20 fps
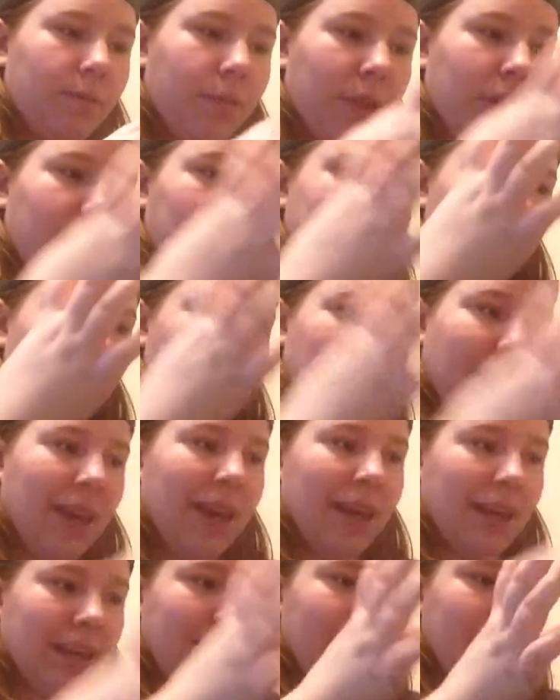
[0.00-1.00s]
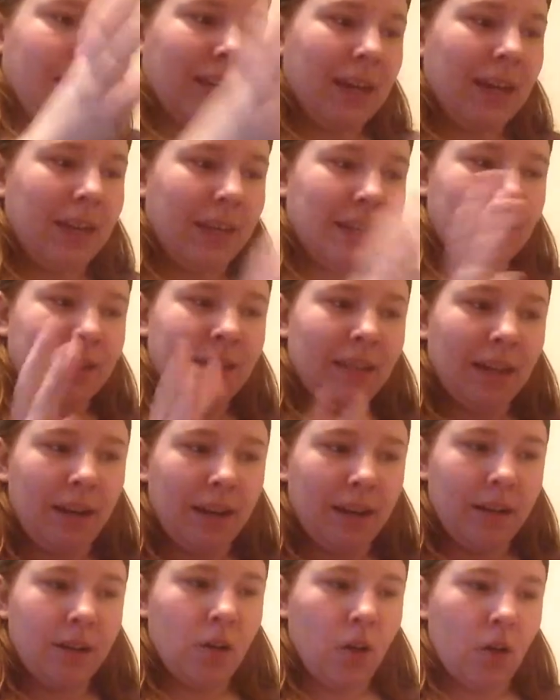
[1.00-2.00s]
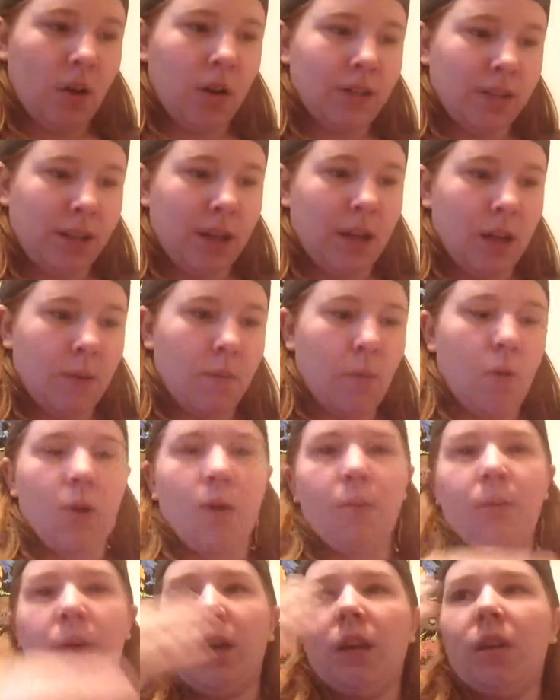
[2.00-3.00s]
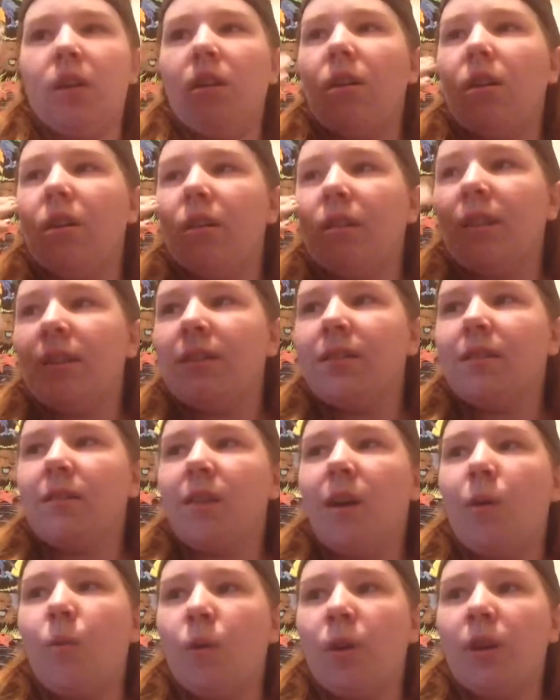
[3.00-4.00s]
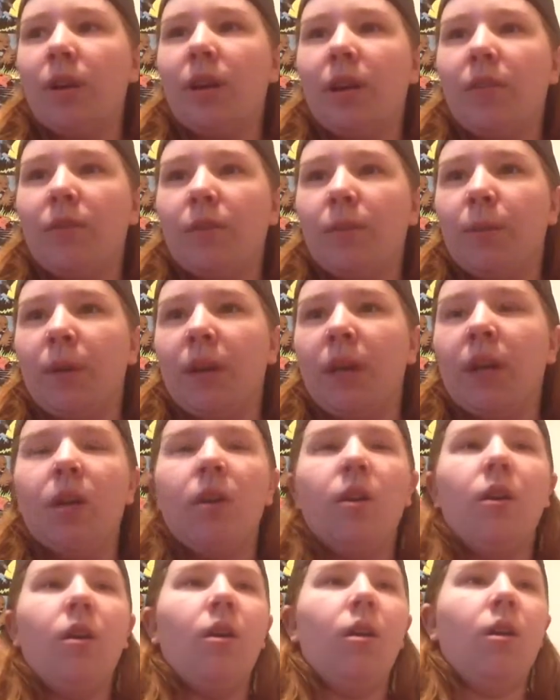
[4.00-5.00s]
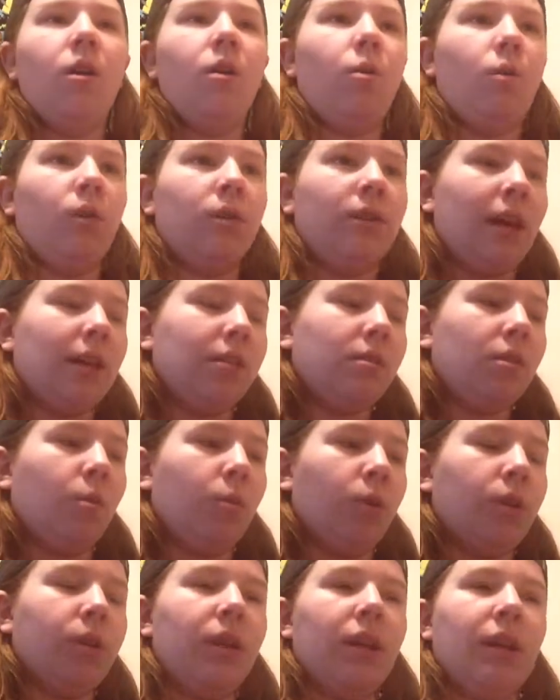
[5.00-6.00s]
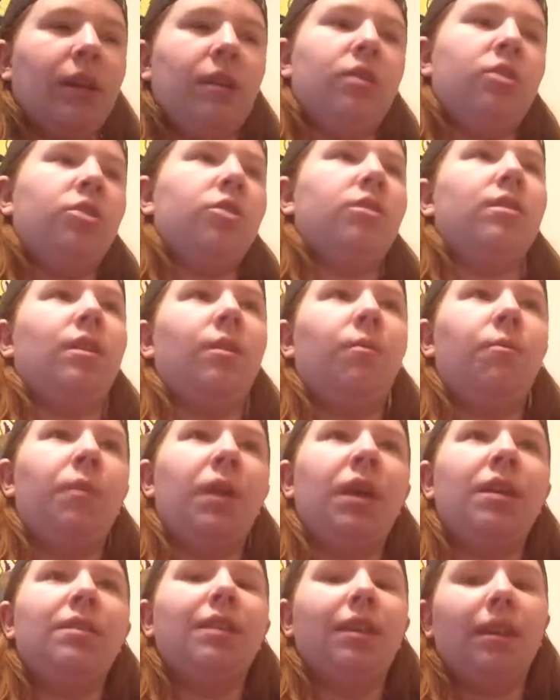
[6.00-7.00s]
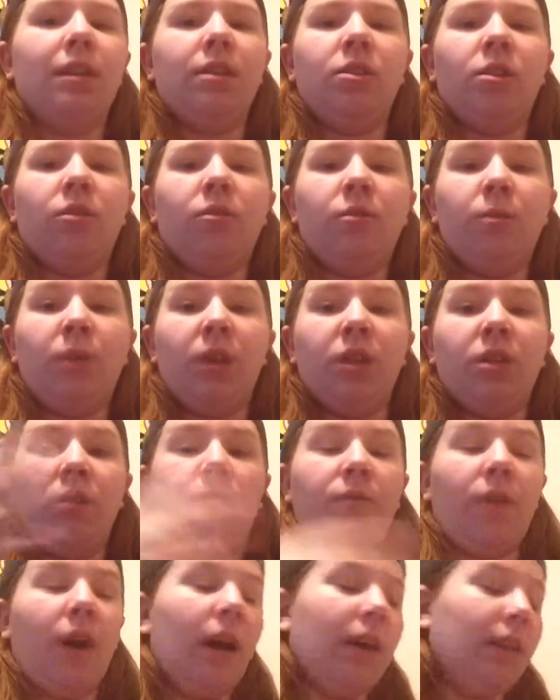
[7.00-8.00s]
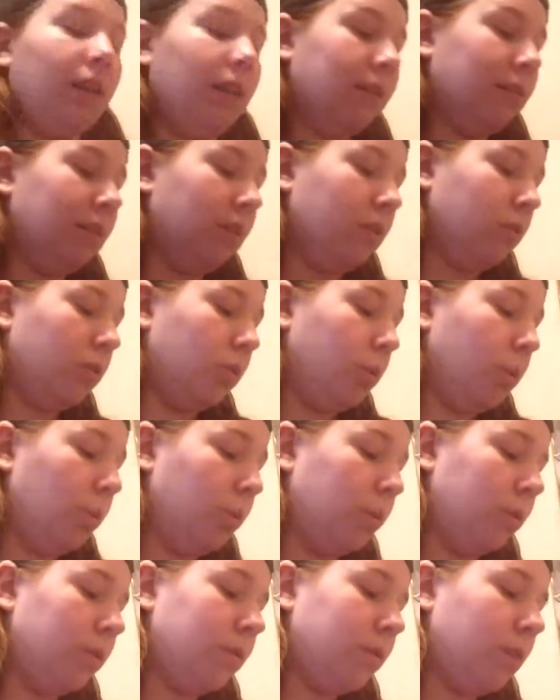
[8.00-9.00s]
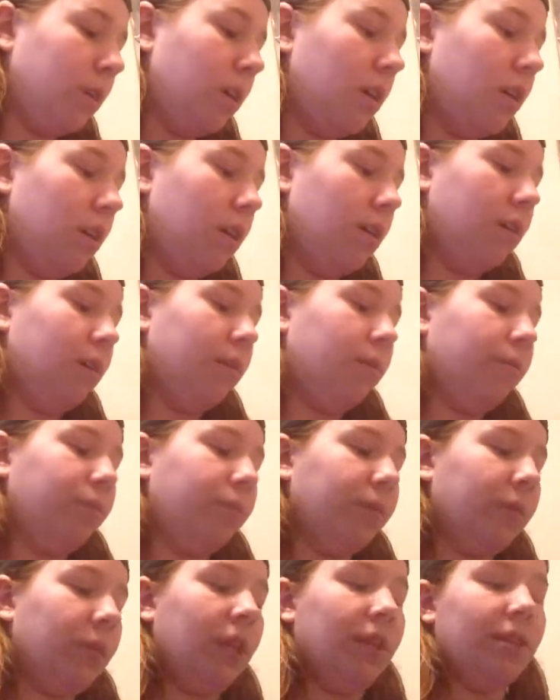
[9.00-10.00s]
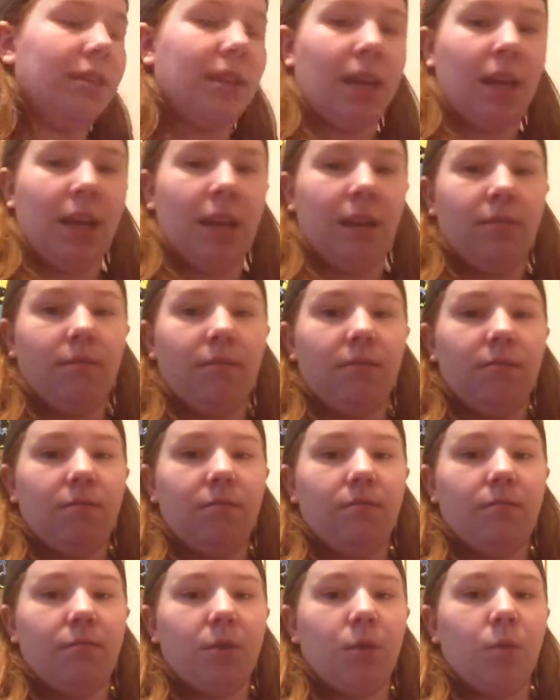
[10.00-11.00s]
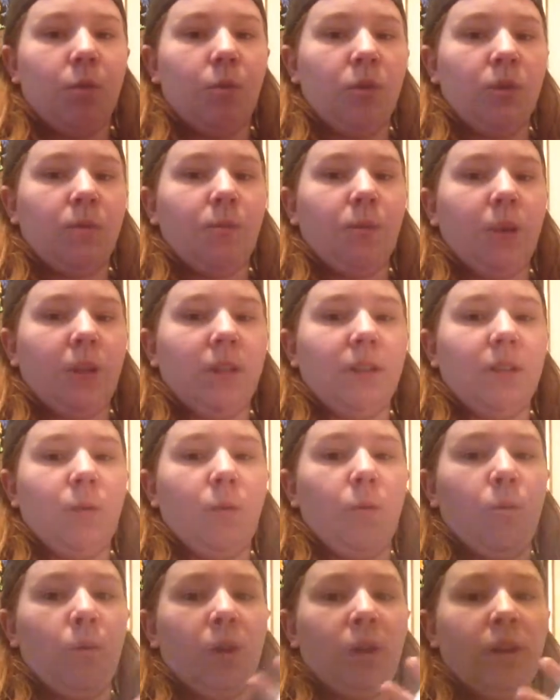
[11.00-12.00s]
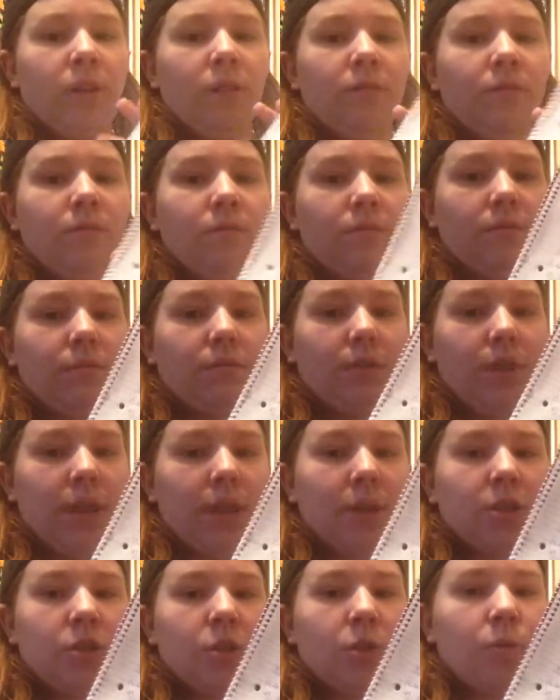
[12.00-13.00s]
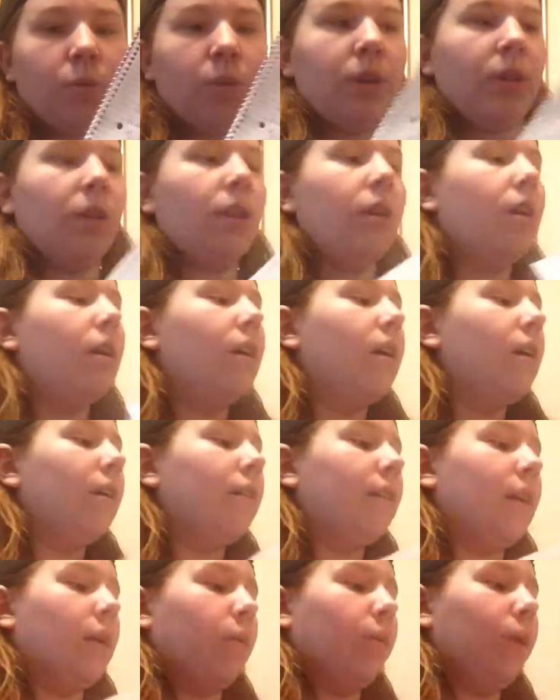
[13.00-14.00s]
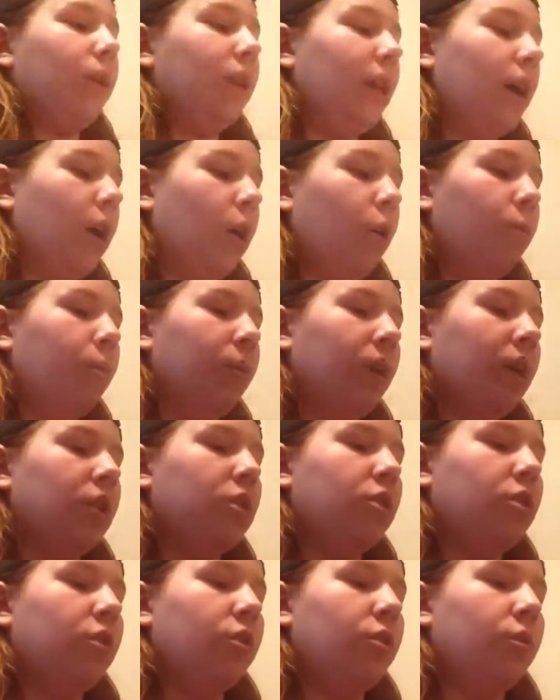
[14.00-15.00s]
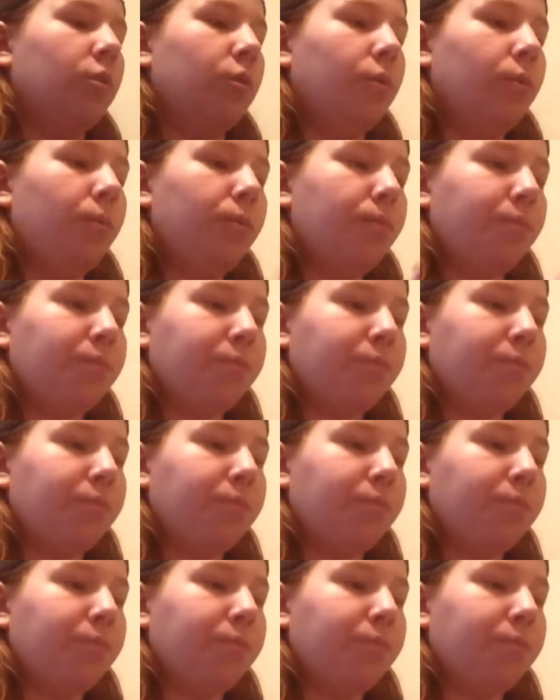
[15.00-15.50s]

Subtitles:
because I can't get it done on time, or I'm like, this is not working for me, or that's not working, and it makes it easier for me to find these little tools, these 8 tools plus the 1 extra one that really help me to